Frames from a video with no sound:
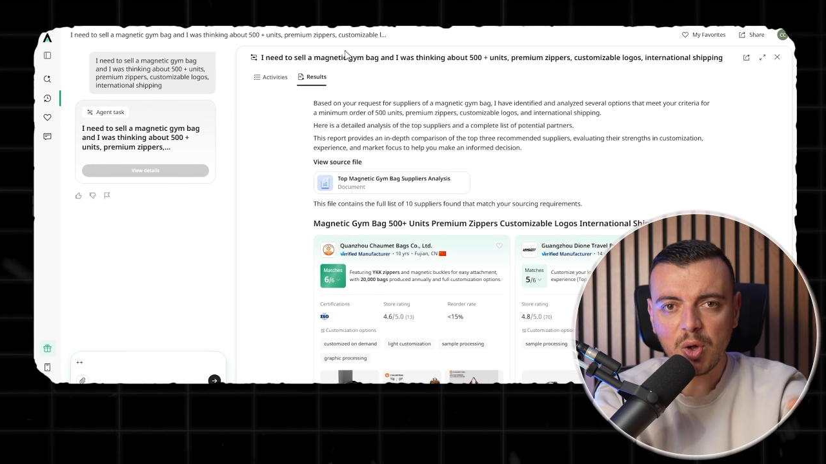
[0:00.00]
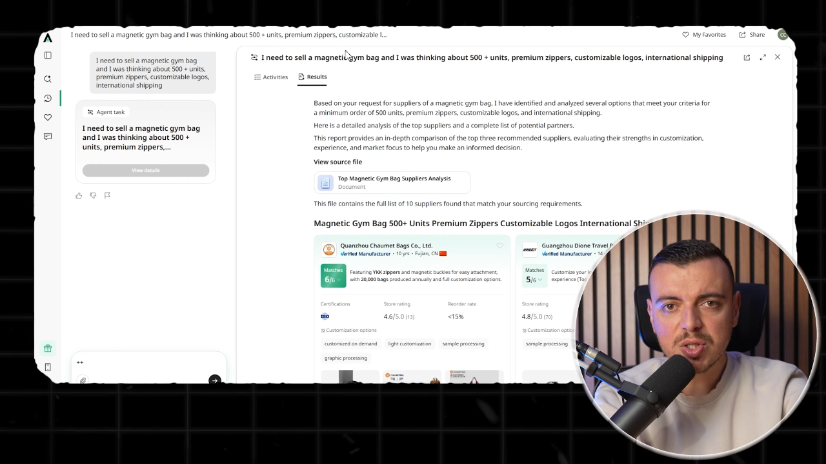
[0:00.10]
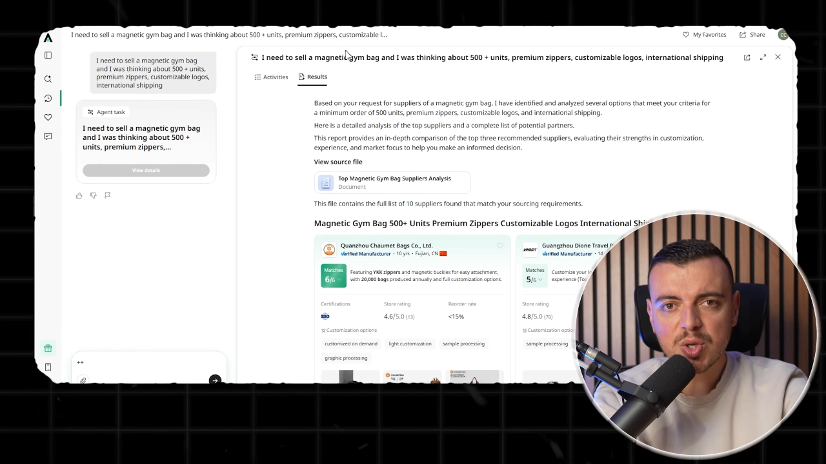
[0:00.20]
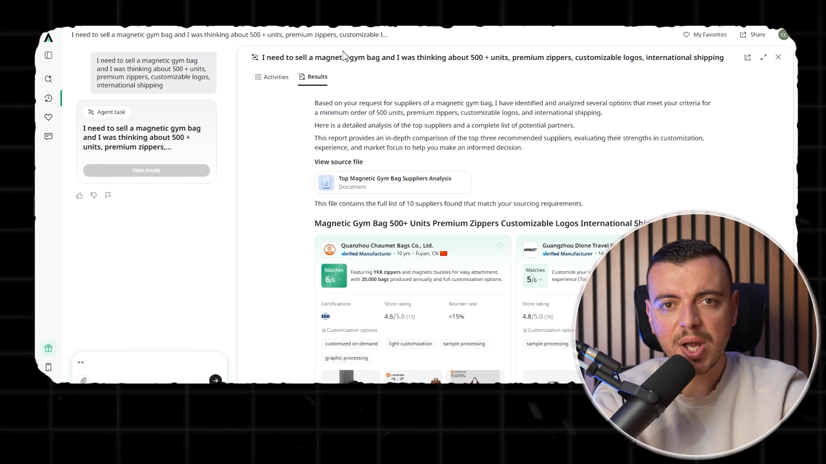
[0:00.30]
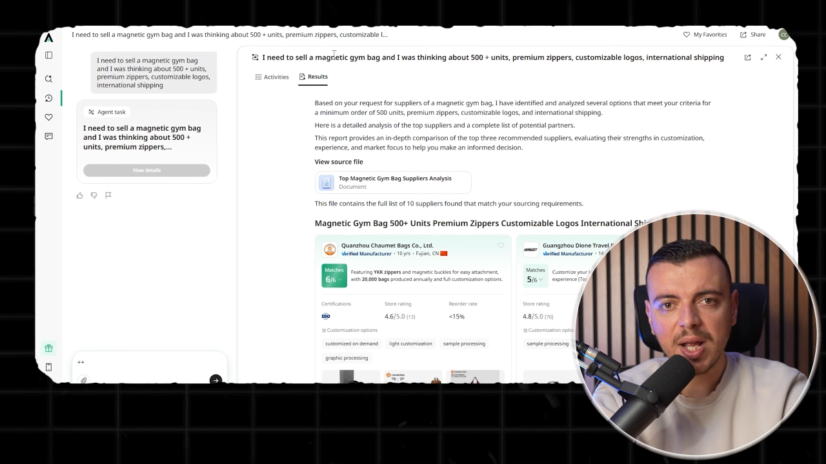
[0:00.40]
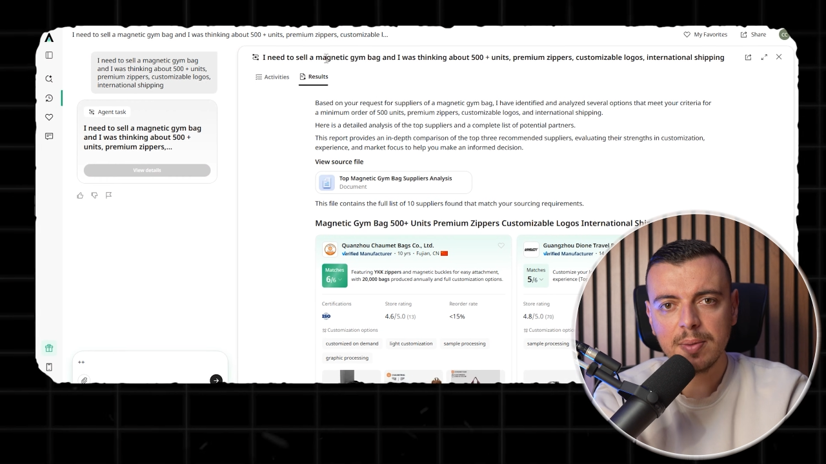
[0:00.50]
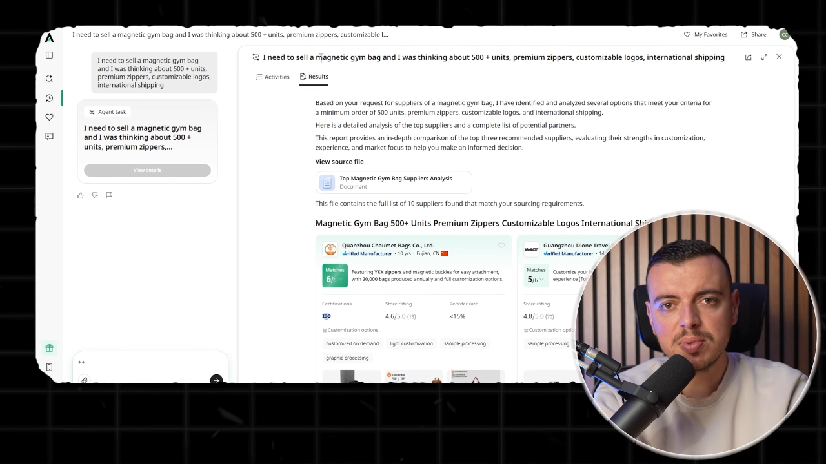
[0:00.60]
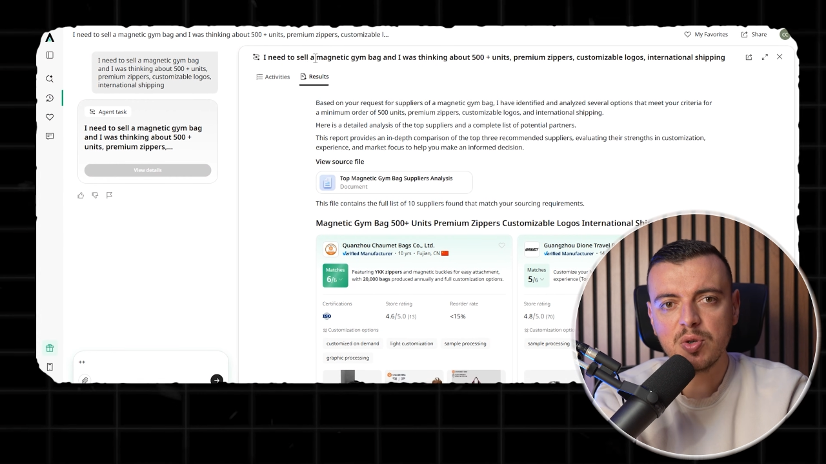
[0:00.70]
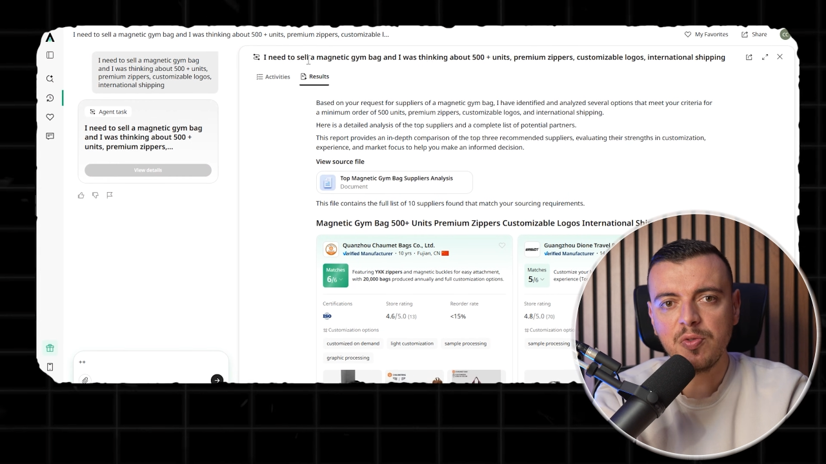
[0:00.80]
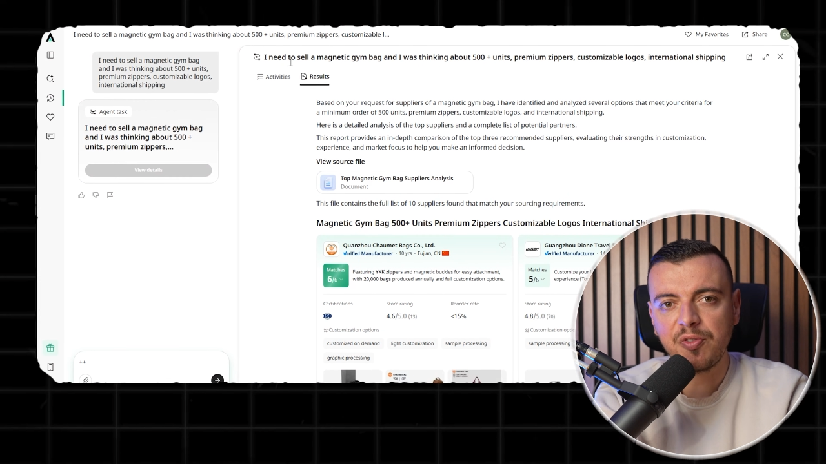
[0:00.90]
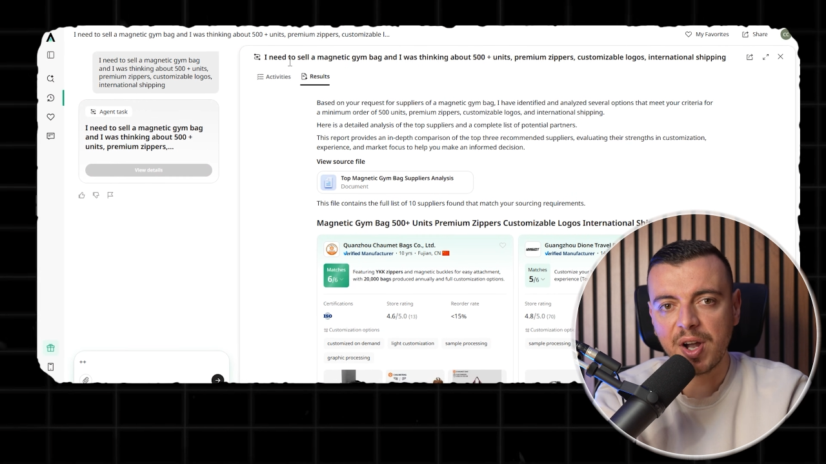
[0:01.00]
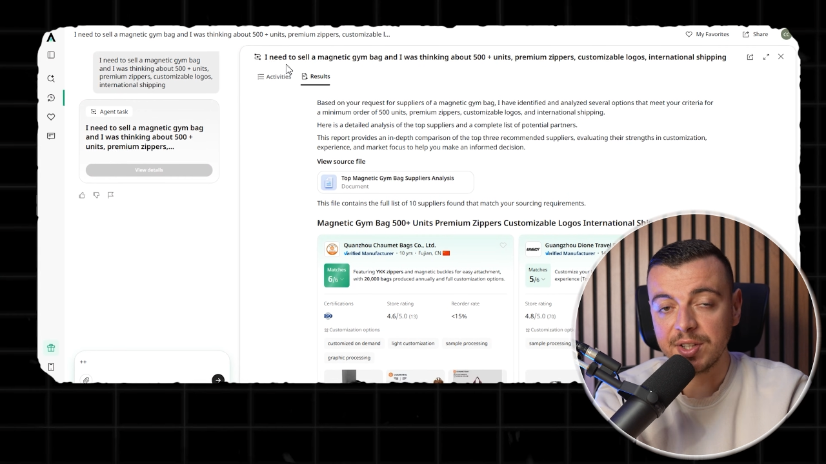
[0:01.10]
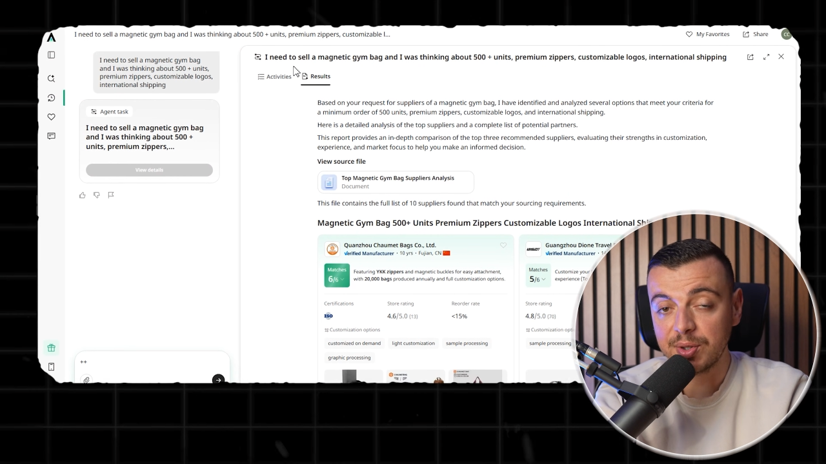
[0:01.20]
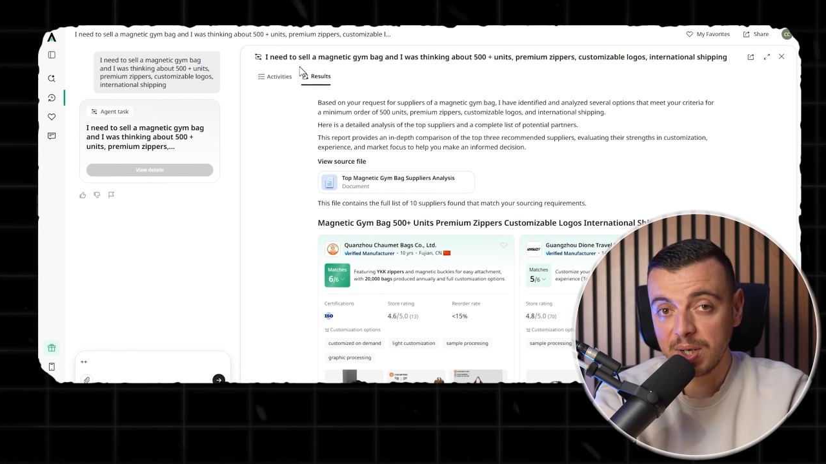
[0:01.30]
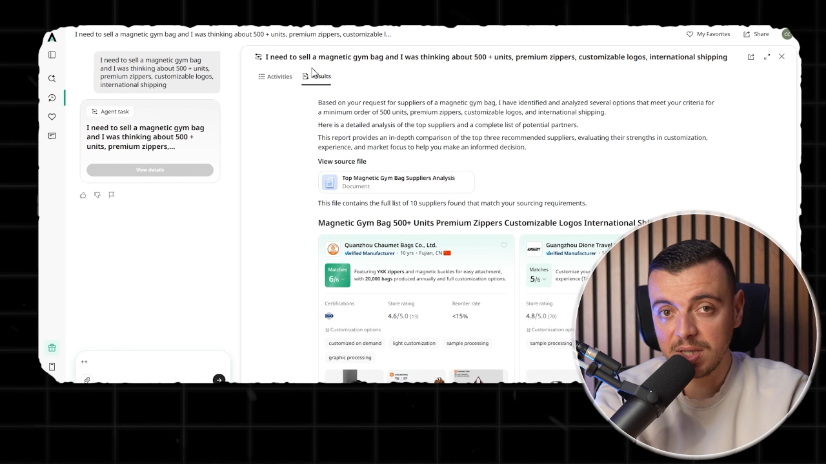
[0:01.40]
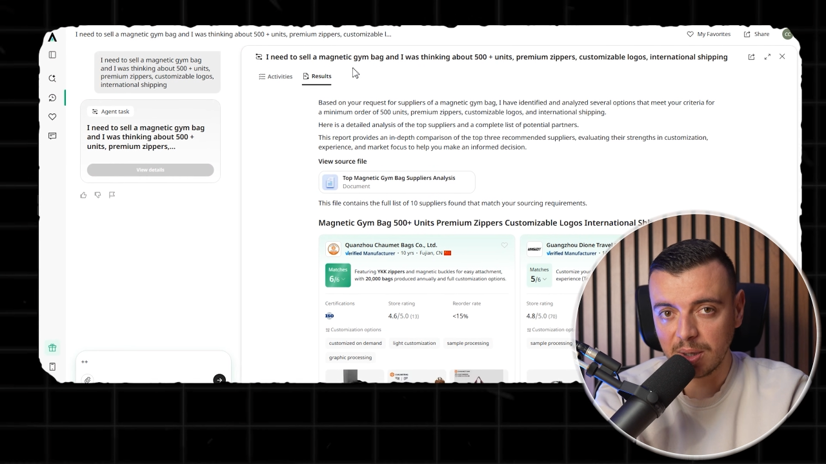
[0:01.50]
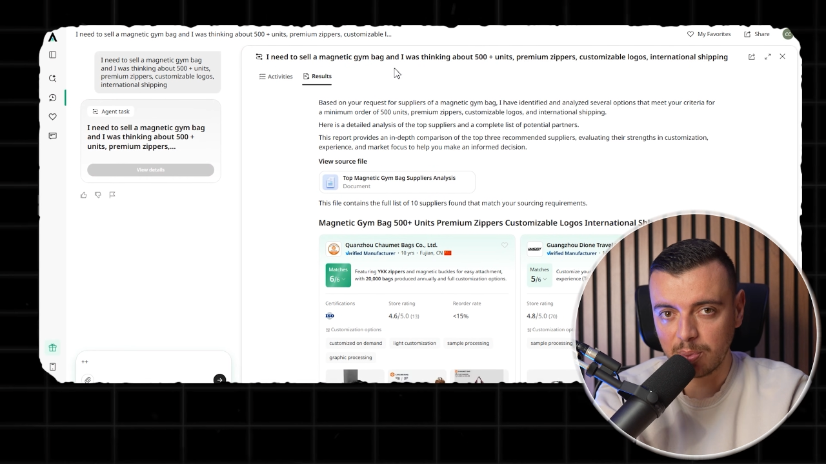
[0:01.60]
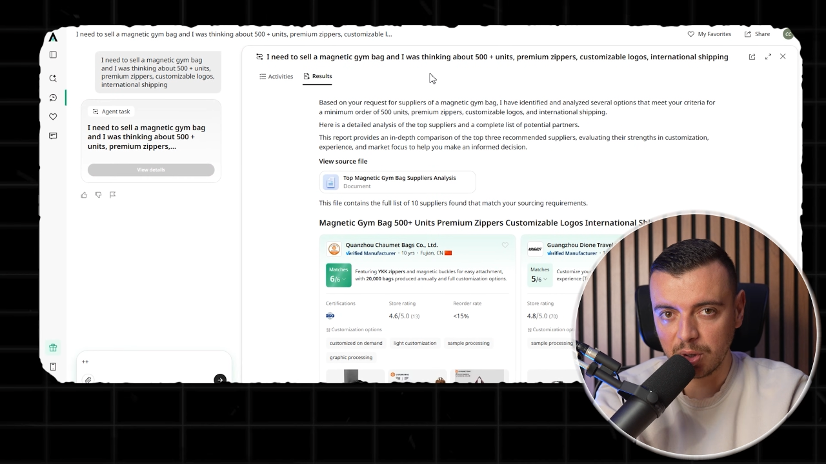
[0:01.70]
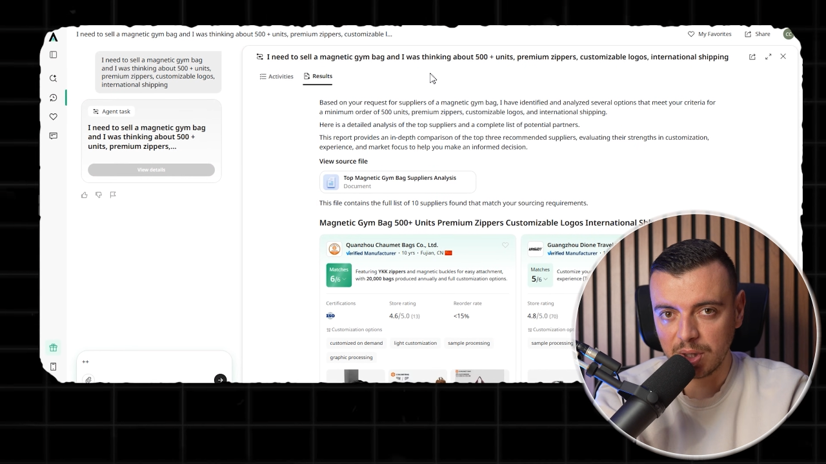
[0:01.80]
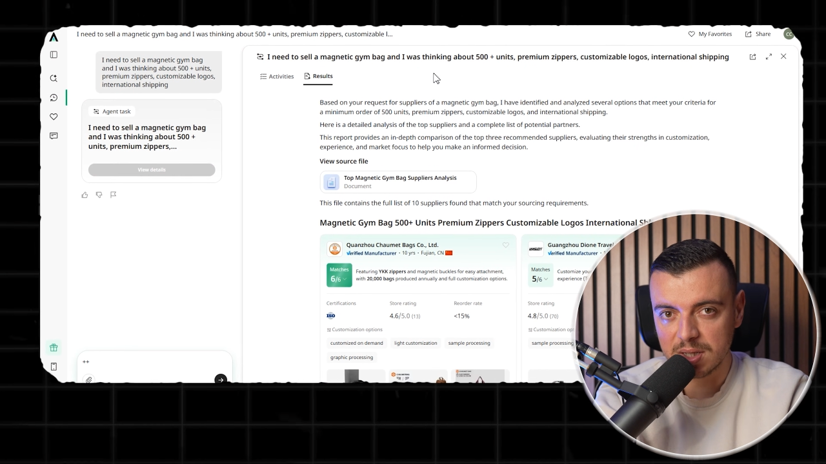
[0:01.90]
also helps you find trending
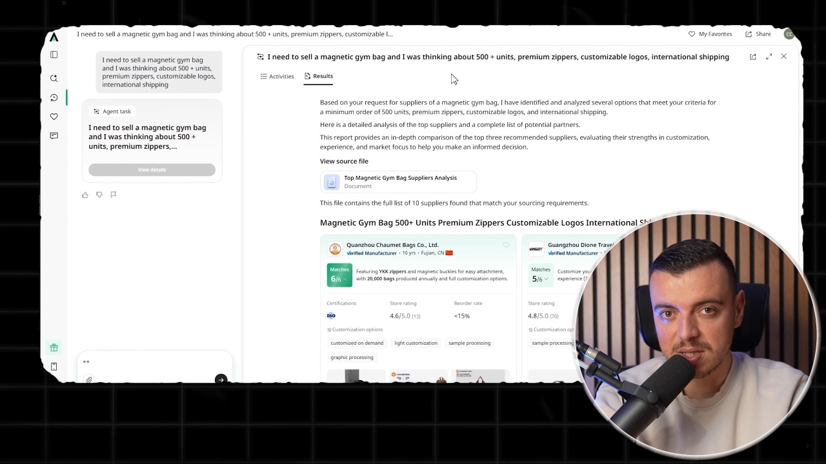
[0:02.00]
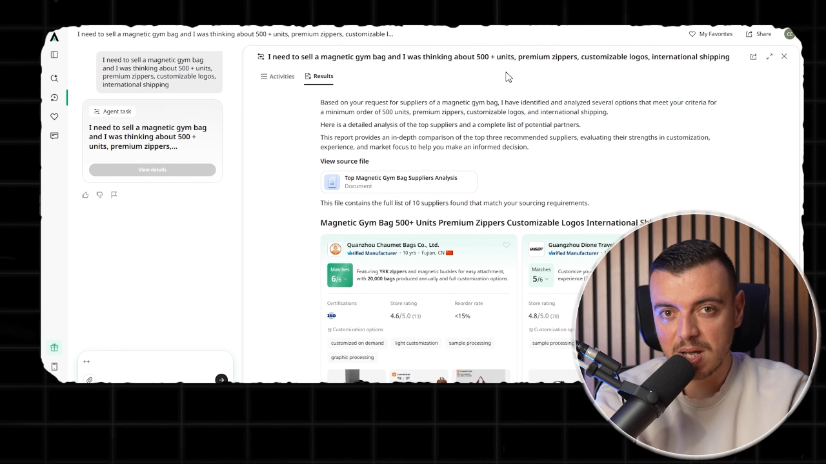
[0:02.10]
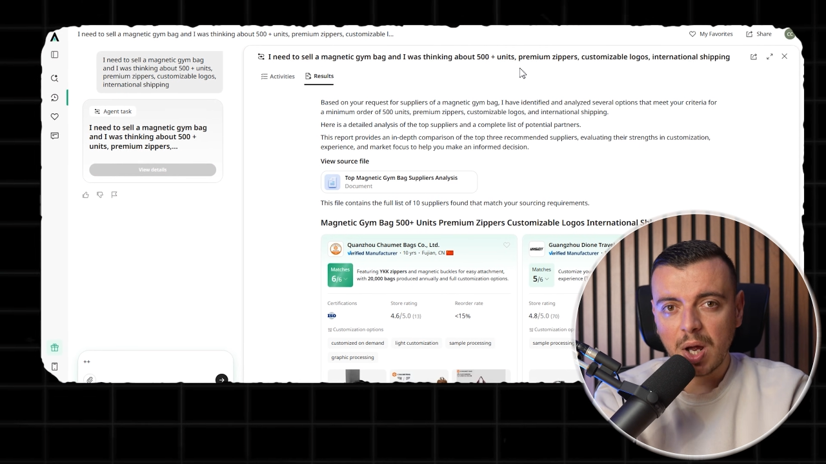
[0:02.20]
products.